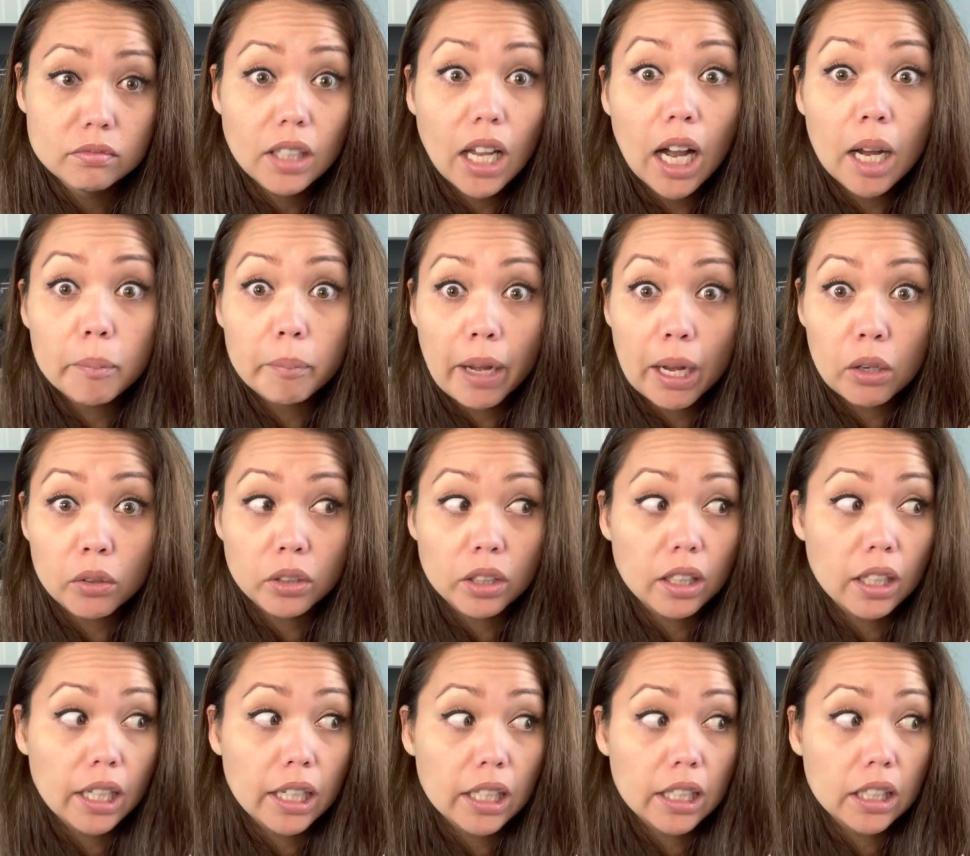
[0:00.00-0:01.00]
amount,
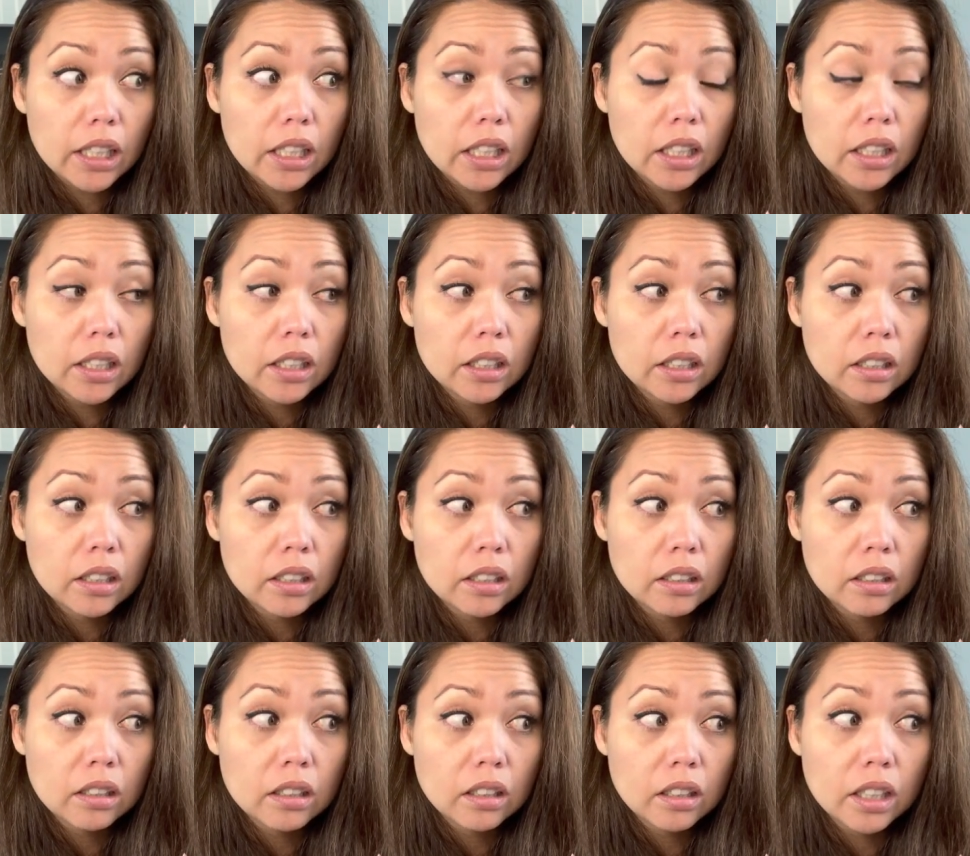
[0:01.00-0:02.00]
like
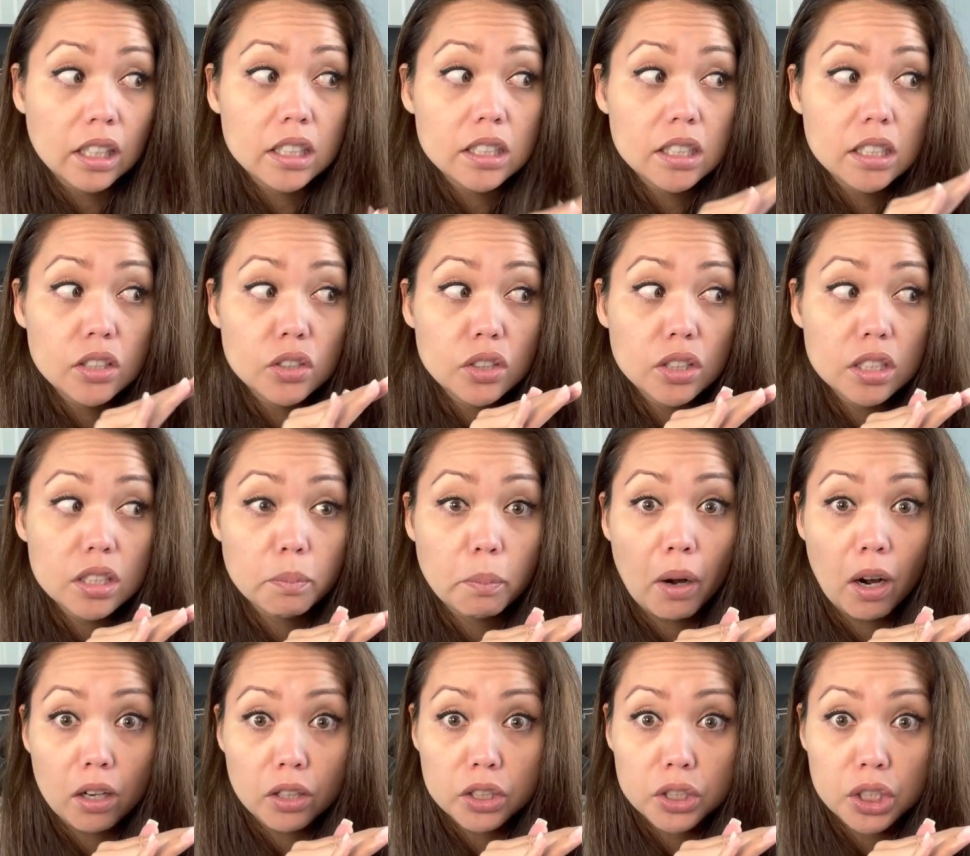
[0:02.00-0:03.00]
this is just
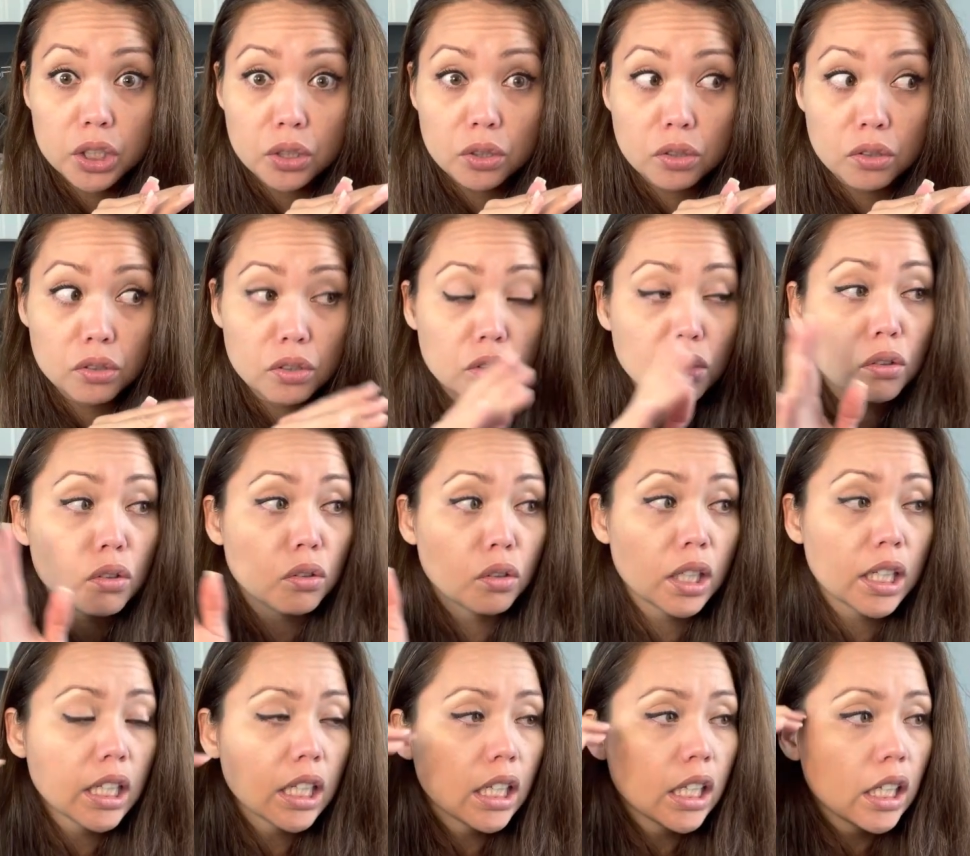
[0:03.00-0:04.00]
partial. So
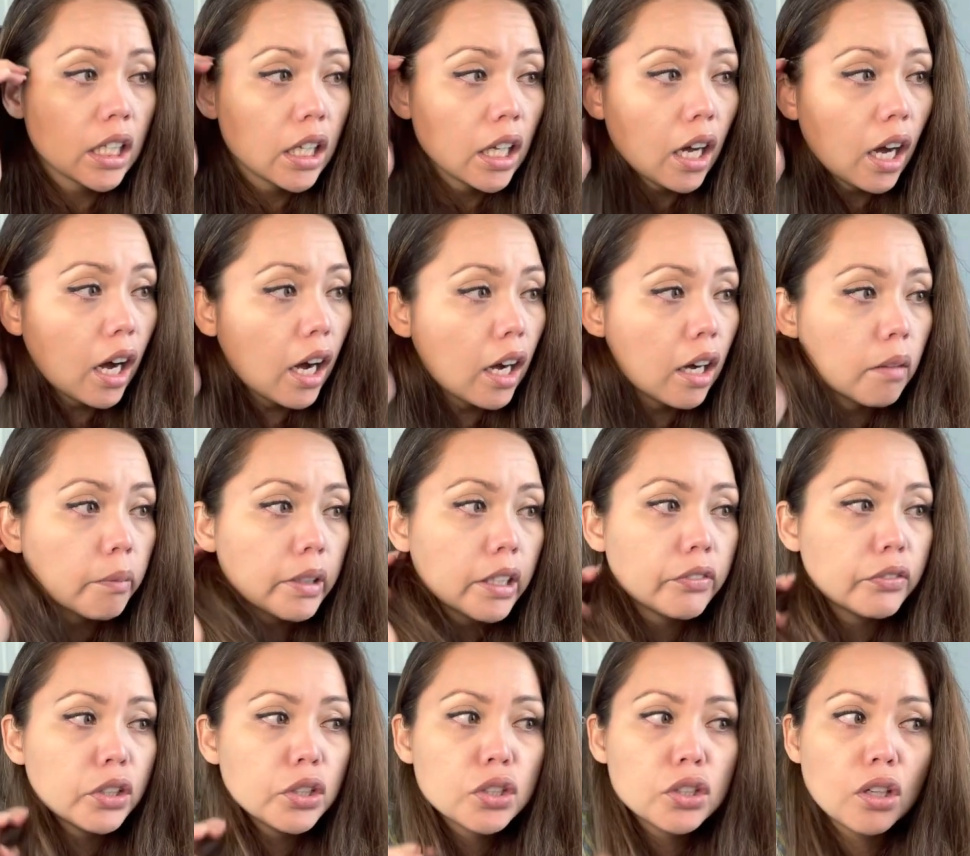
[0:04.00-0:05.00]

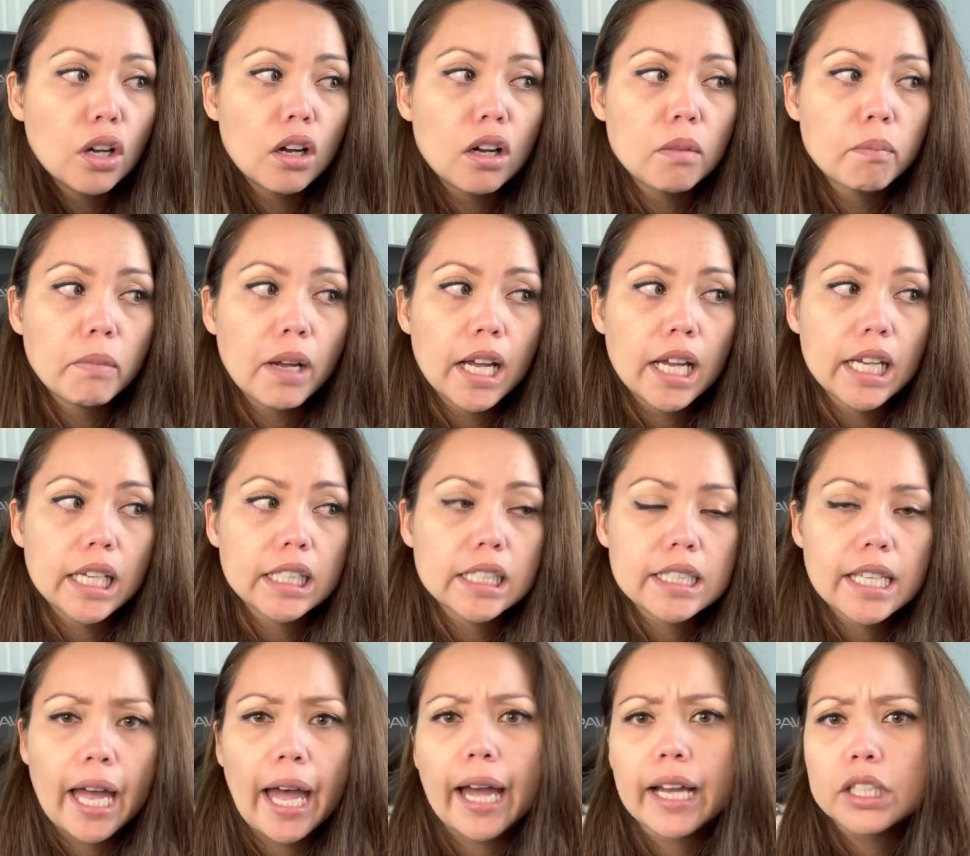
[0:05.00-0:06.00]
if you saw my
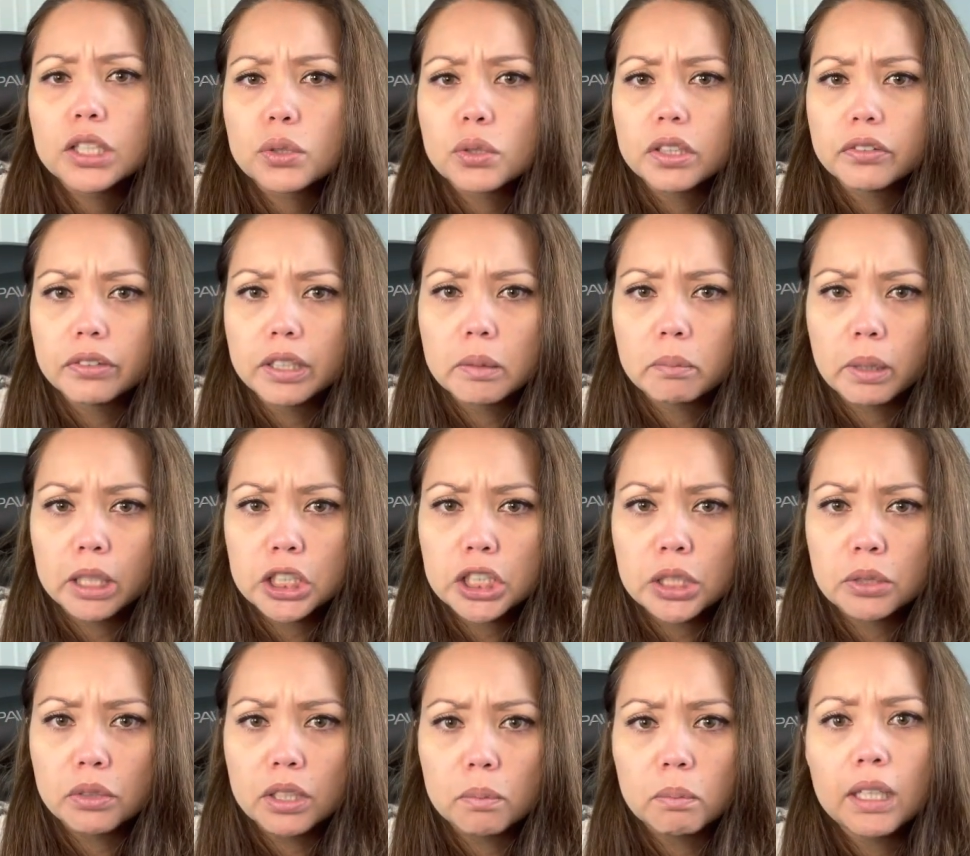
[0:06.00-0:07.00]
tax refund
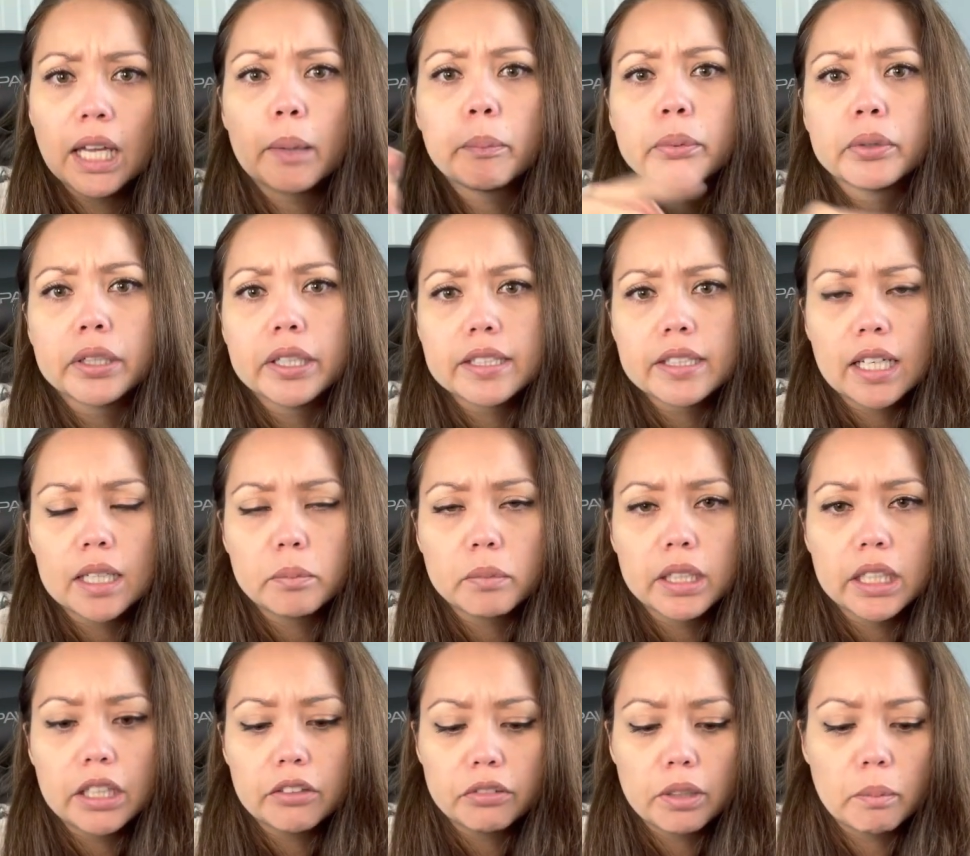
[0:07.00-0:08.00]
budget with me, I put aside
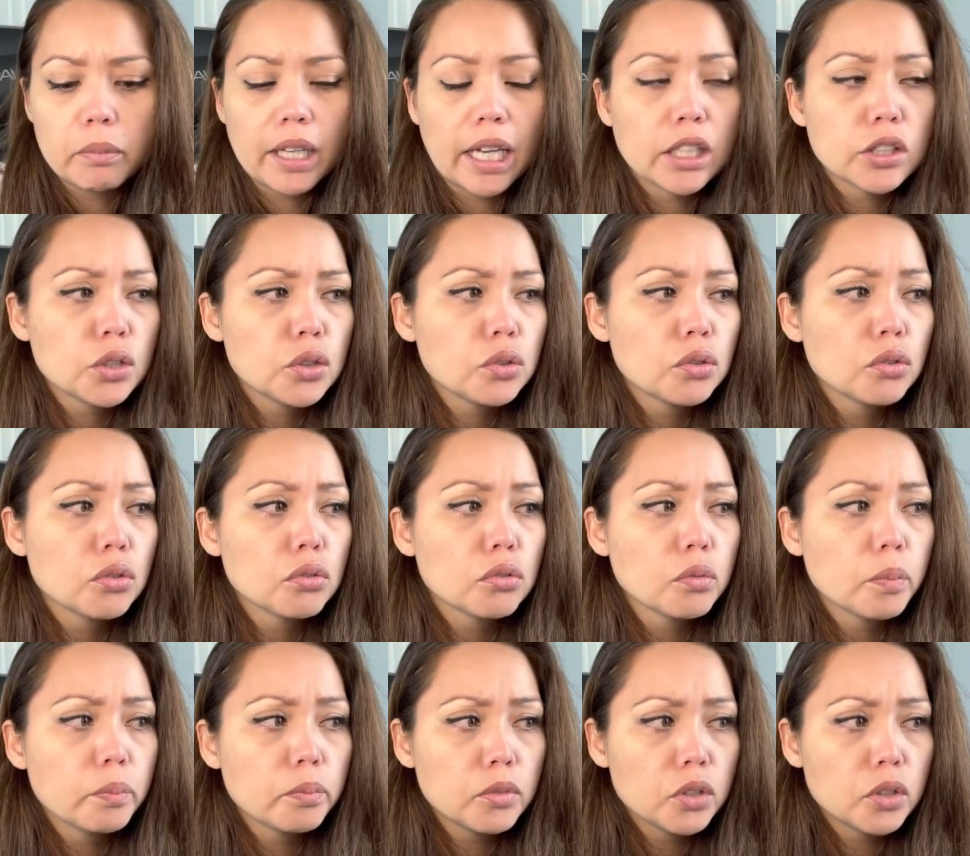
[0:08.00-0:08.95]
money from that to